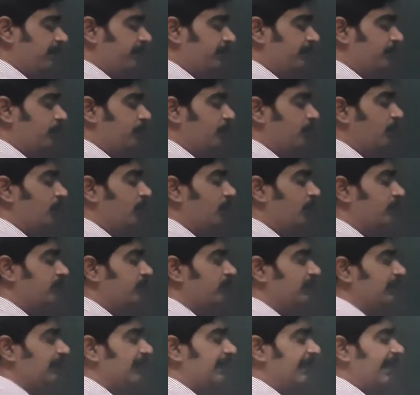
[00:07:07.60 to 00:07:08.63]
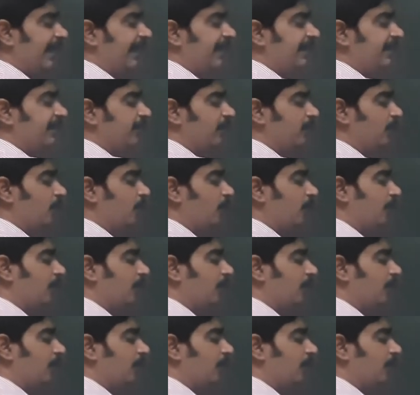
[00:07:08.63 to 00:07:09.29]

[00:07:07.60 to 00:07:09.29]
So you will observe that